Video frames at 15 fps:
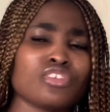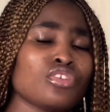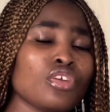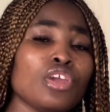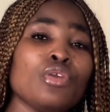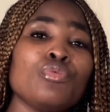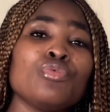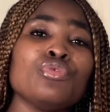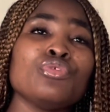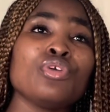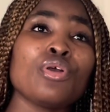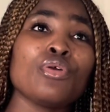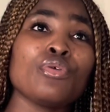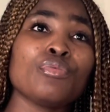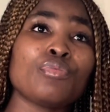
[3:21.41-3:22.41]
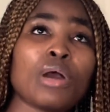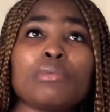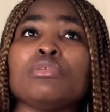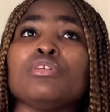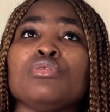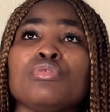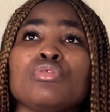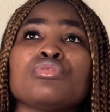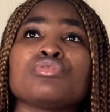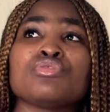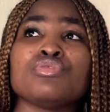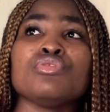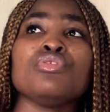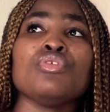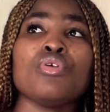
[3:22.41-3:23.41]
So it would probably look
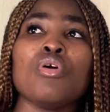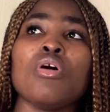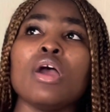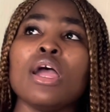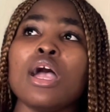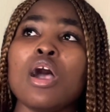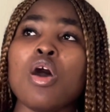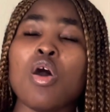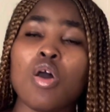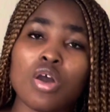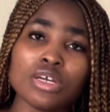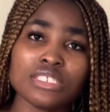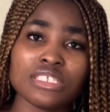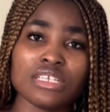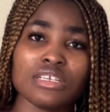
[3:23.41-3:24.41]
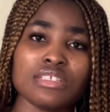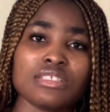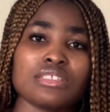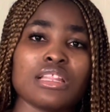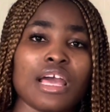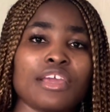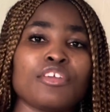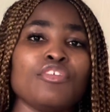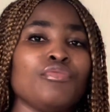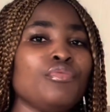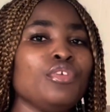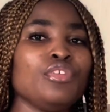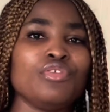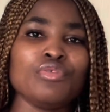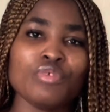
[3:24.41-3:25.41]
to your audience like you've
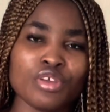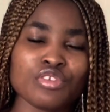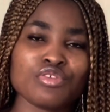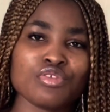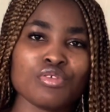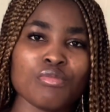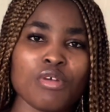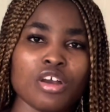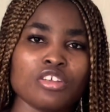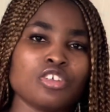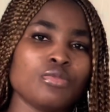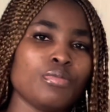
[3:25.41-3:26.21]
been doing too much,